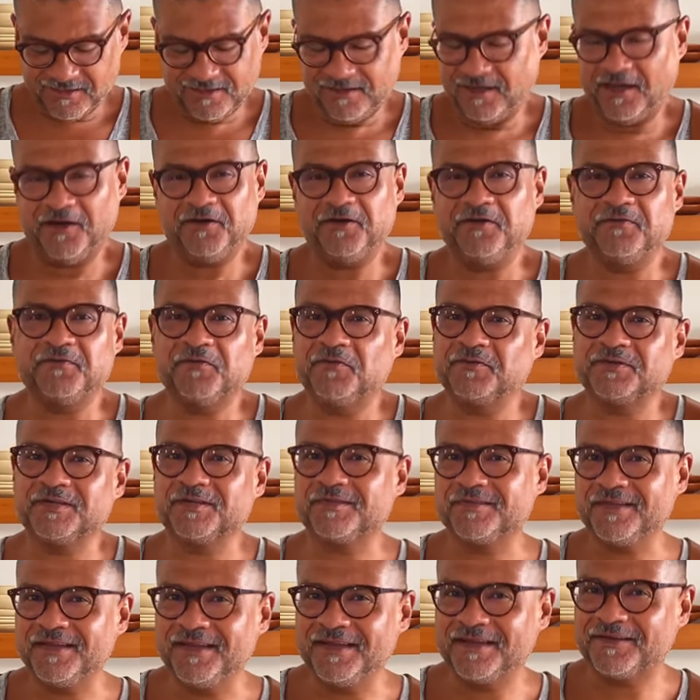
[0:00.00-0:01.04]
I don't even know what to
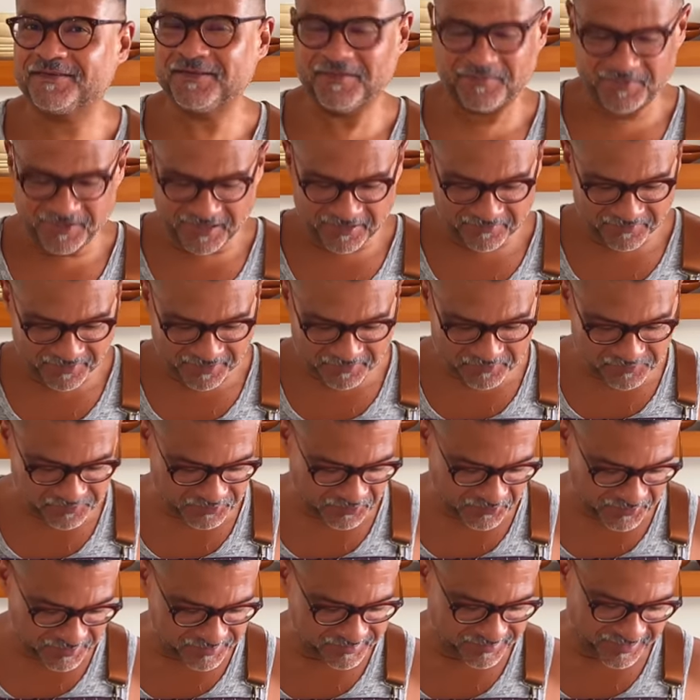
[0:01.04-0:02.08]
say except that I'm like
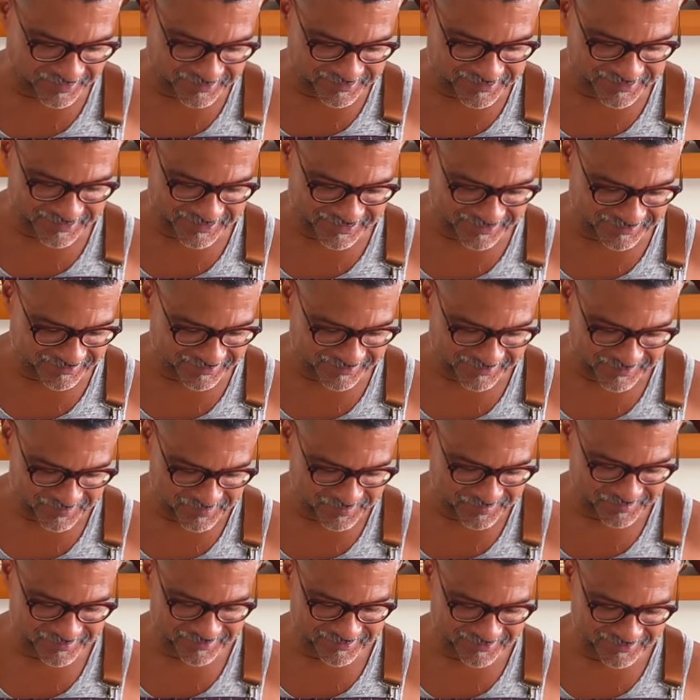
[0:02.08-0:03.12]
so excited to eat
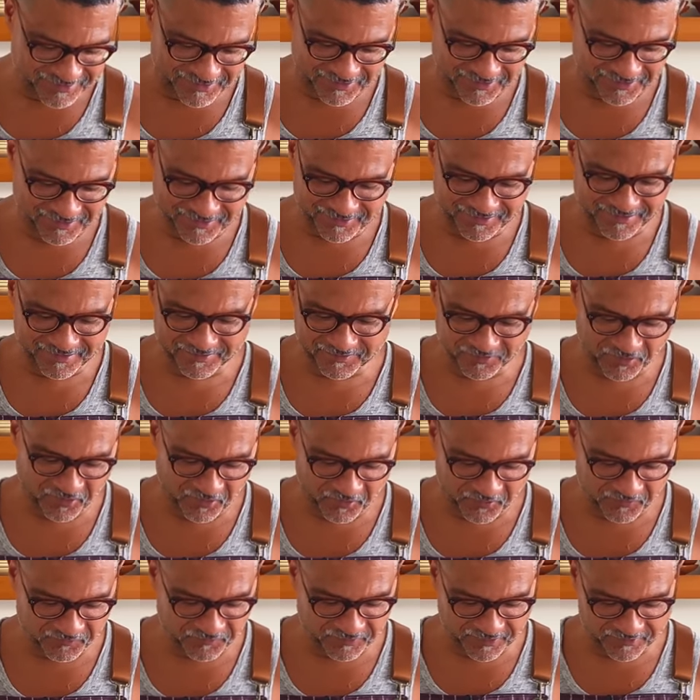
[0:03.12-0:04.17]
this. Uh, it's
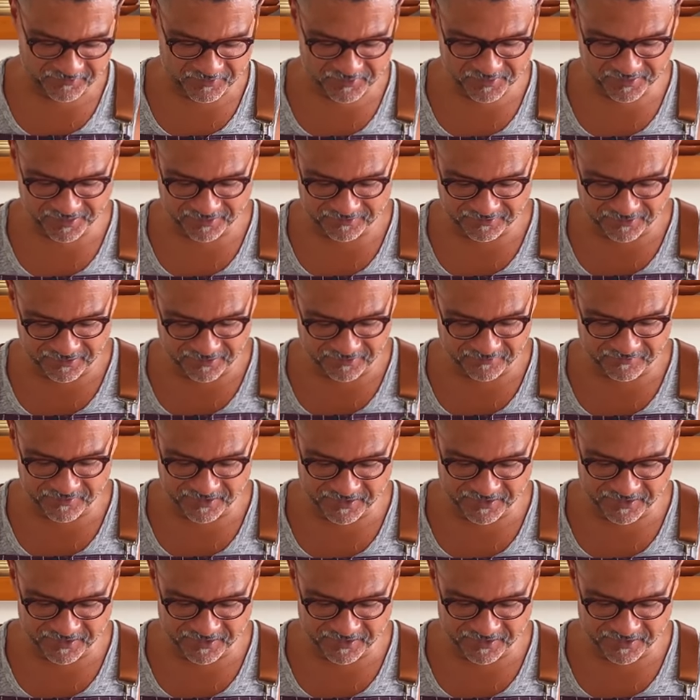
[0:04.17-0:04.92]
all the flavors I love.